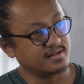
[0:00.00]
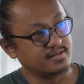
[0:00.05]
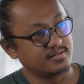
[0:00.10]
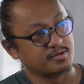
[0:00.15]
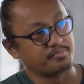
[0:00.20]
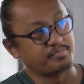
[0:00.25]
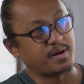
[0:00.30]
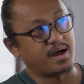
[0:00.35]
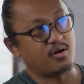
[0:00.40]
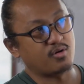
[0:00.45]
The
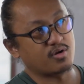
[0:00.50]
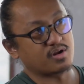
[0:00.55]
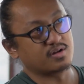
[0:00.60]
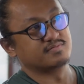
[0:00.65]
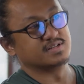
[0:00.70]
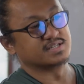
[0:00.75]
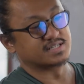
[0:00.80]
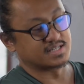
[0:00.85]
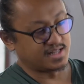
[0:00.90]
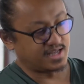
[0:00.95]
power of
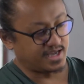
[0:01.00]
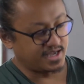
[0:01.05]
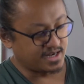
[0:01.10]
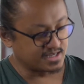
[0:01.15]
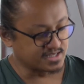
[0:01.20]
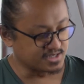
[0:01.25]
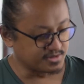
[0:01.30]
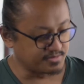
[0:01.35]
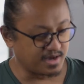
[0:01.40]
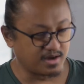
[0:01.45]
this light
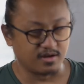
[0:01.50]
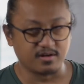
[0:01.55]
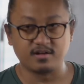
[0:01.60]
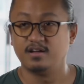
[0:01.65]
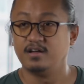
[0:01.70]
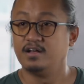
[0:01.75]
is about